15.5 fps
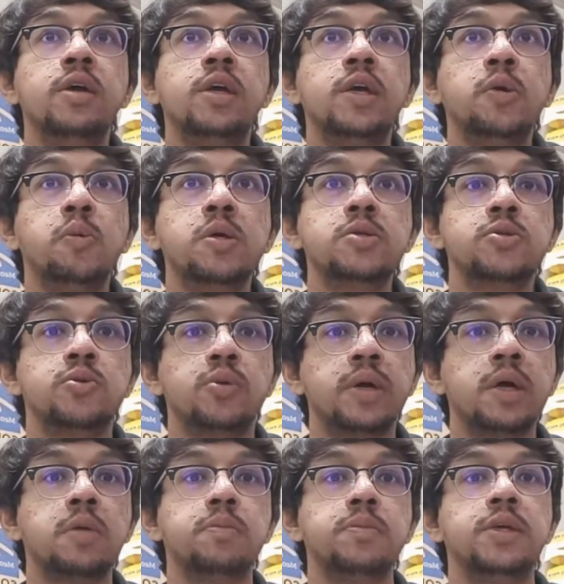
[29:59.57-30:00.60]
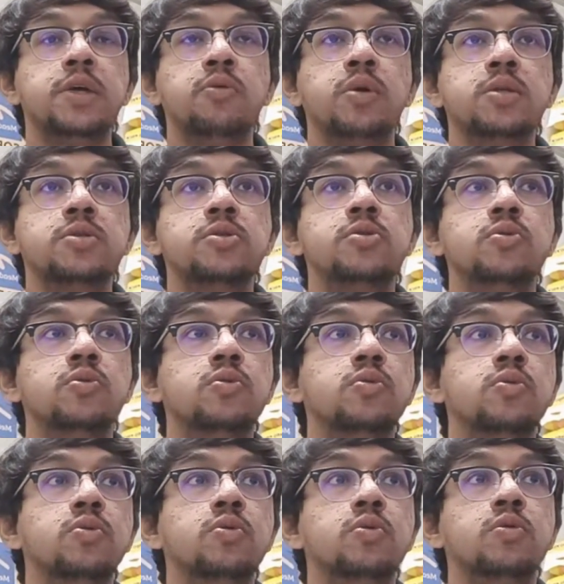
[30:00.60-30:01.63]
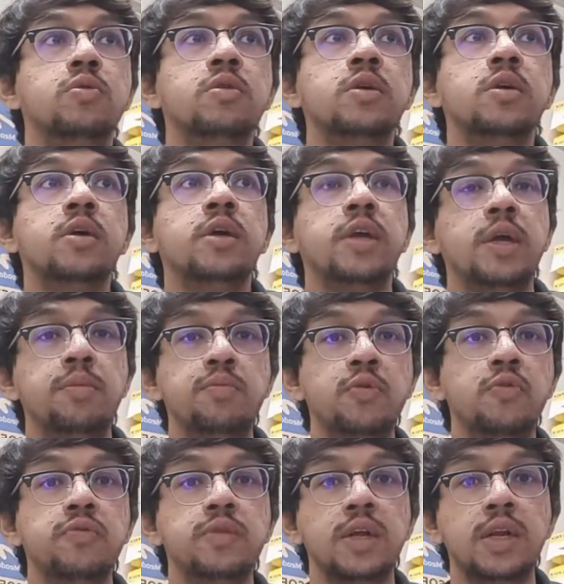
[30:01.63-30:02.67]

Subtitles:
he wants to help, he wants to improve the